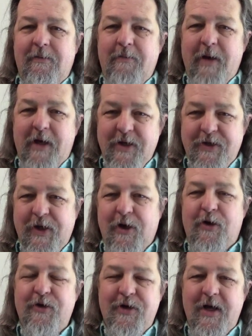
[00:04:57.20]
because it
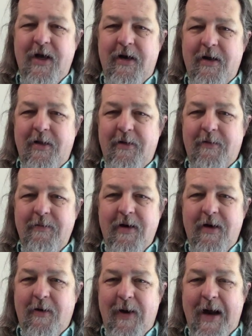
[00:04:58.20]
goes in another,
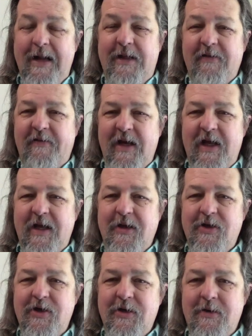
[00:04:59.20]
you know, eighth of an
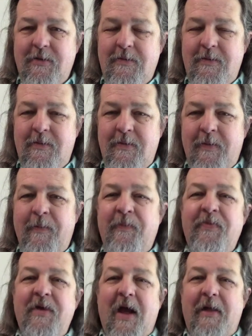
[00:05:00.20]
inch.
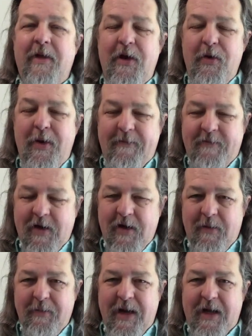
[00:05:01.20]
And then you have to
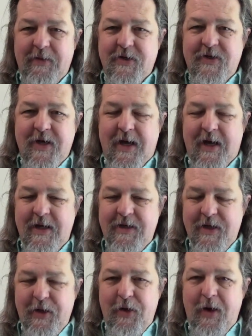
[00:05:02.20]
come down the
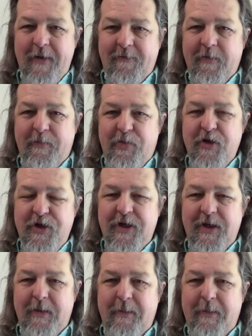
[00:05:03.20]
sides and then you have to push in the